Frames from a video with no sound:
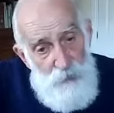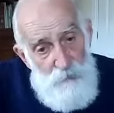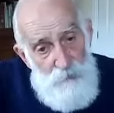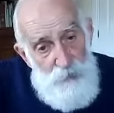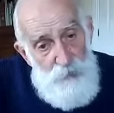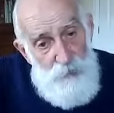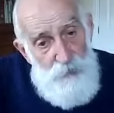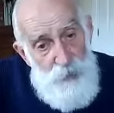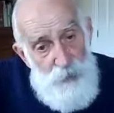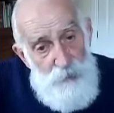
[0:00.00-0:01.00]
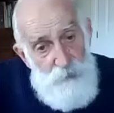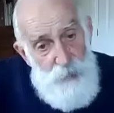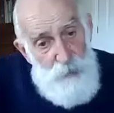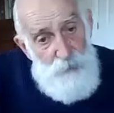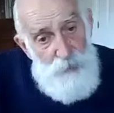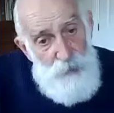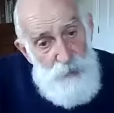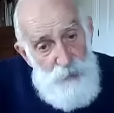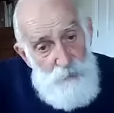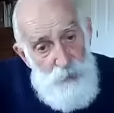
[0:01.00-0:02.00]
into surrender, melting,
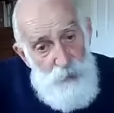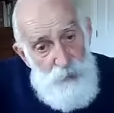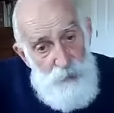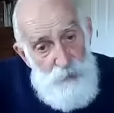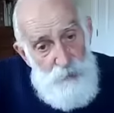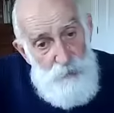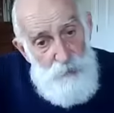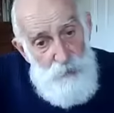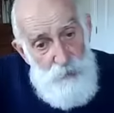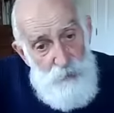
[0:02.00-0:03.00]
as it were, into